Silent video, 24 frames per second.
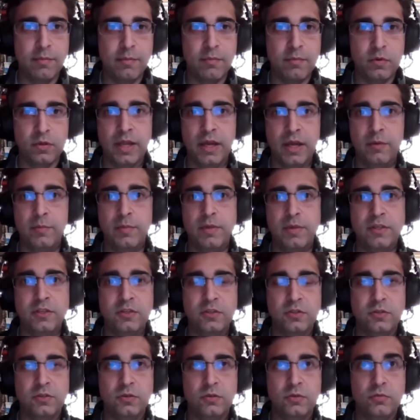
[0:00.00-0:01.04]
It would allow me
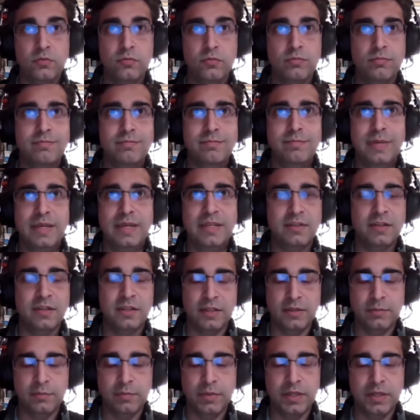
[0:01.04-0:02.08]
to
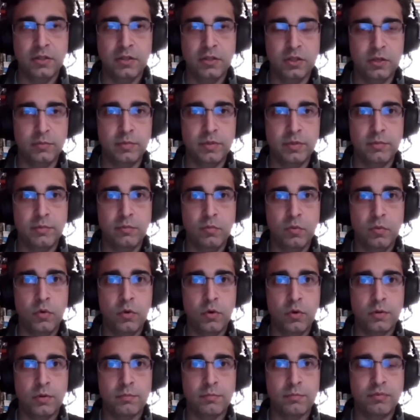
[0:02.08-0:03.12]
basically be a little bit
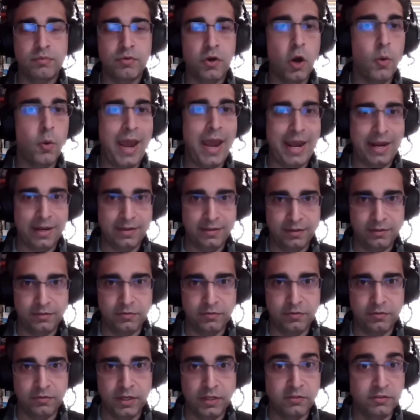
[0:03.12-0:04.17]
more proactive
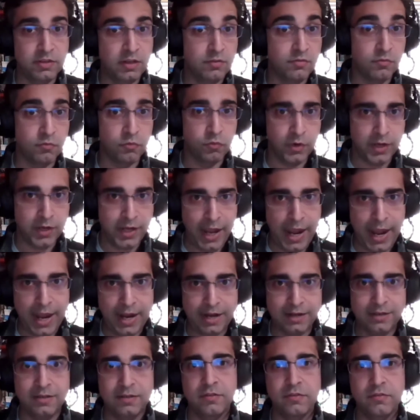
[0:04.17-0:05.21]
instead of
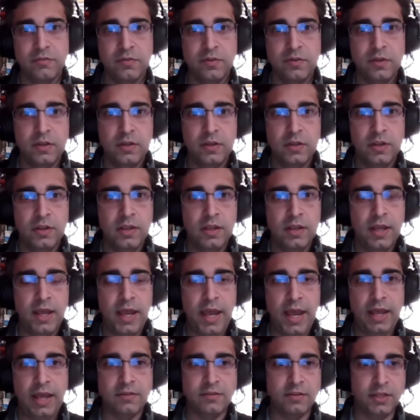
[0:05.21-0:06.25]
reactive
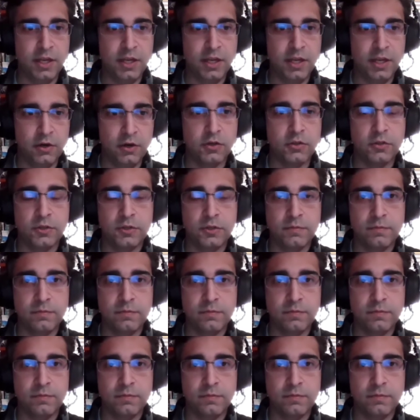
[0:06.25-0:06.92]
as a character.